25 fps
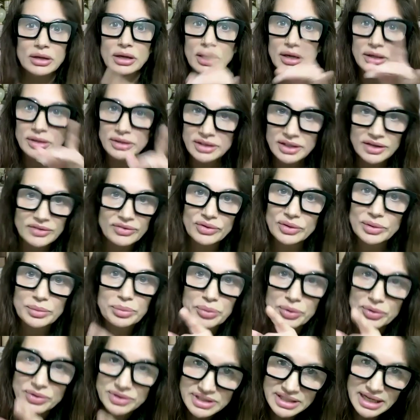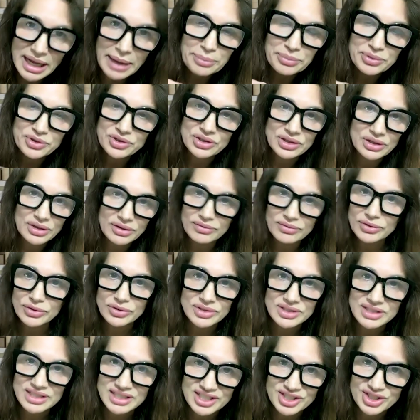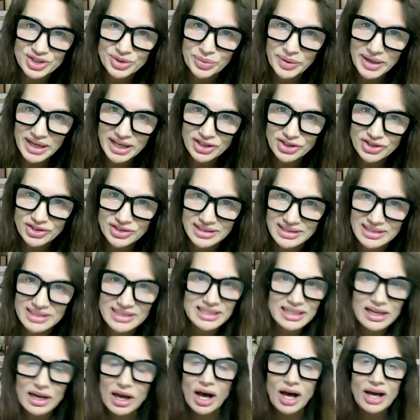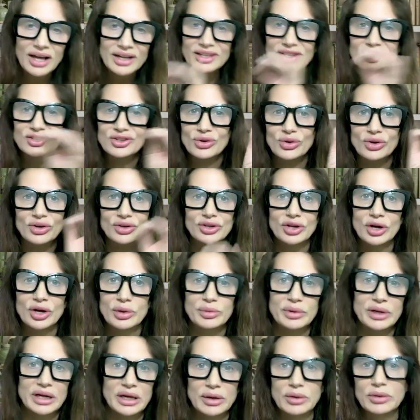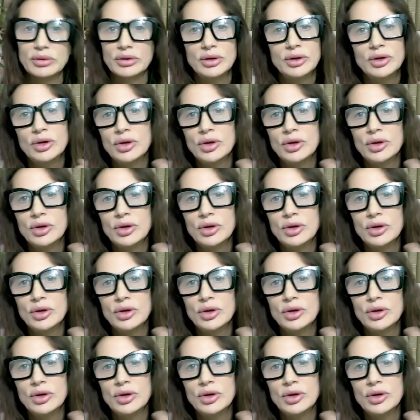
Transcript: a different perception of your situation. See, God is all knowing.